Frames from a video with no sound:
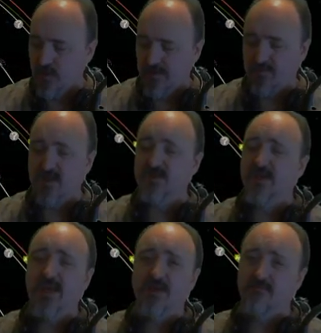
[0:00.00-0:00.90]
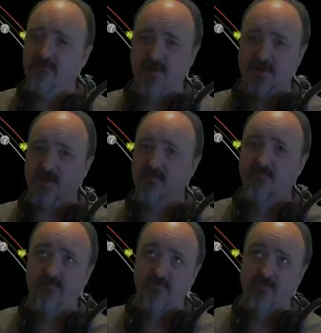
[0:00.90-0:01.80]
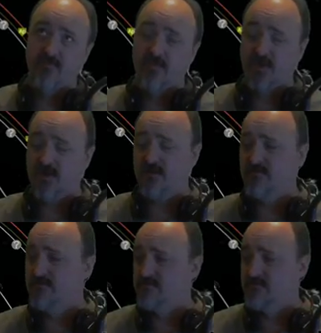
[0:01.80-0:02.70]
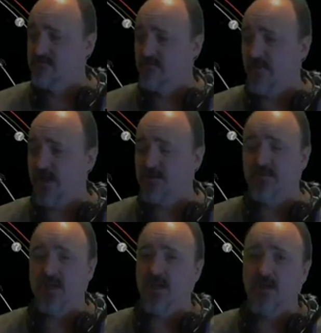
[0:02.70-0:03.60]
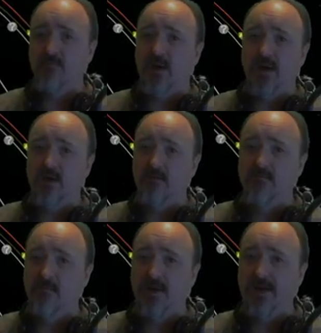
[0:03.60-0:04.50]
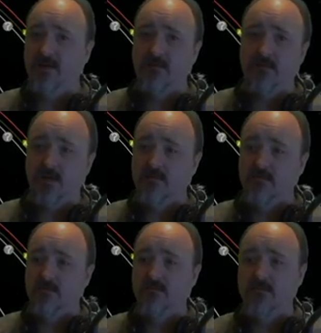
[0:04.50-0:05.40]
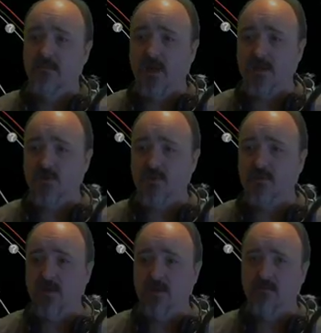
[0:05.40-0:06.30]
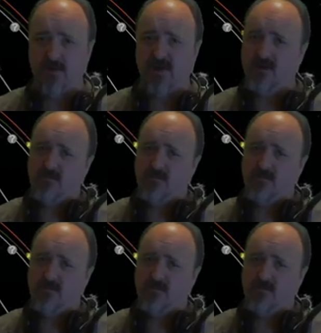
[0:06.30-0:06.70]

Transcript: Plus, you can't build a mass media empire by, you know, not streaming, right?